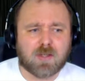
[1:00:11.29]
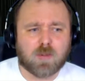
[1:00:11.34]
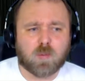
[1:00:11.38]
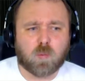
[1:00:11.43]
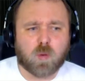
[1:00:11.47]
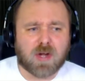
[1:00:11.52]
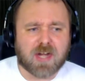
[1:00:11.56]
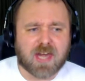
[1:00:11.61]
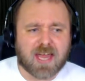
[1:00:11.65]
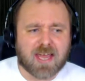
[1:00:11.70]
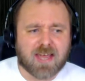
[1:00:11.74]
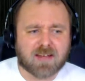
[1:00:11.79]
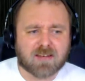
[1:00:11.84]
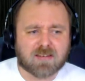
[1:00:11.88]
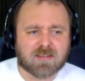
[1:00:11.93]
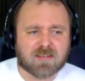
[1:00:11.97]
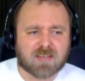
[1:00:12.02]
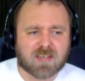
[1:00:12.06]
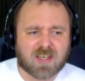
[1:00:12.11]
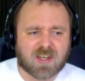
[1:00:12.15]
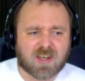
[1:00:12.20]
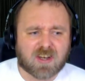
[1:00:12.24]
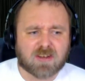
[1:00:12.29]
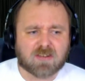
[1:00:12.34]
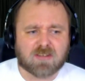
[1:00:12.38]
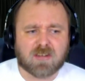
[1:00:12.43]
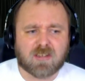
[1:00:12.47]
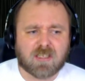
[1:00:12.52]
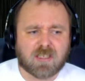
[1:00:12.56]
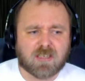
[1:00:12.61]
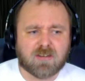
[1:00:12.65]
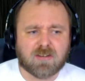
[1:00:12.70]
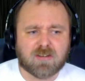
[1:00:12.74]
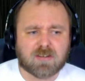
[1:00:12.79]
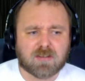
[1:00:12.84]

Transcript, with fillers: the 1X initially or